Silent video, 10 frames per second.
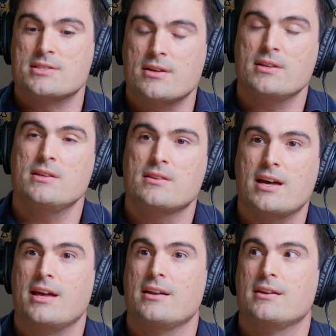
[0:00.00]
something
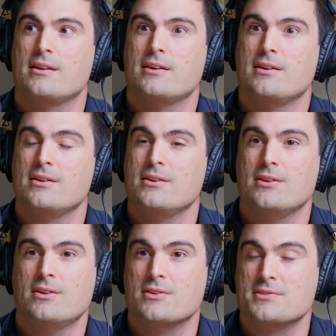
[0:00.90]
that
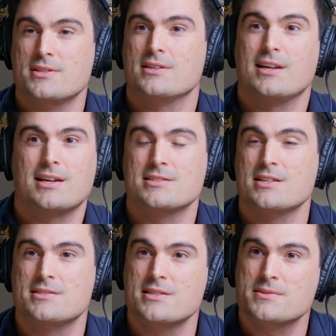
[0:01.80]
you know, like I
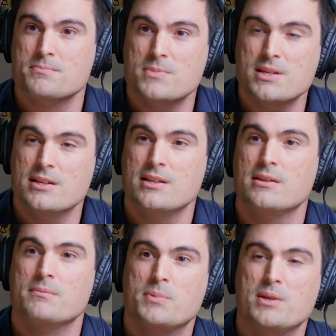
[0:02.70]
said, six
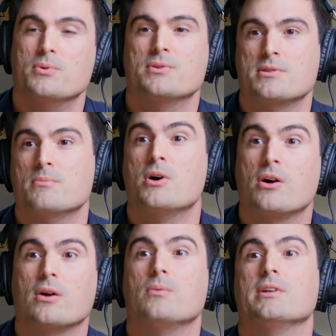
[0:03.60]
million people
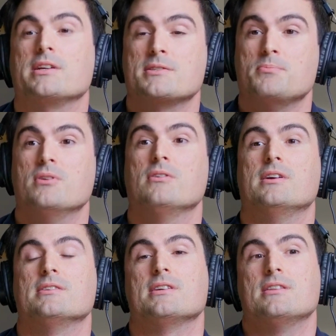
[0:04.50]
tomorrow will
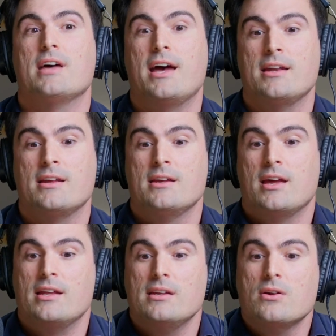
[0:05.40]
experience, and that,
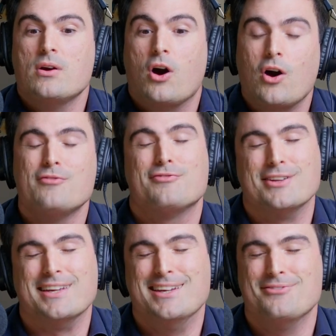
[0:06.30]
and in
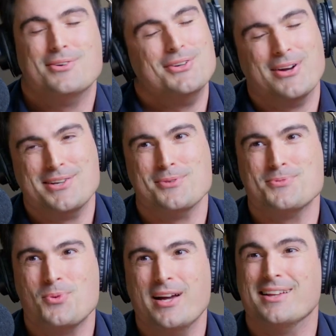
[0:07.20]
hopefully, if we do our
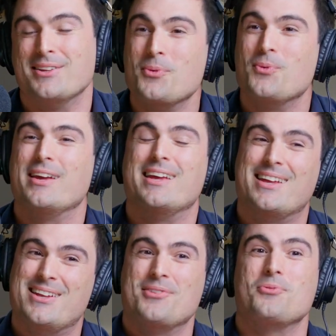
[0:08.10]
jobs well, in, mm. a,
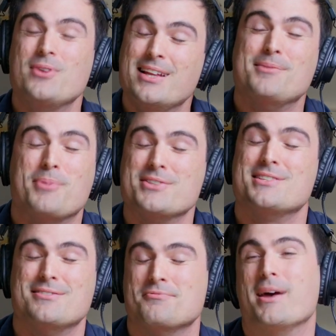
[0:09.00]
hmm. in a really
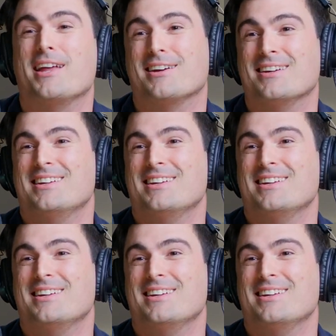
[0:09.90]
positive manner.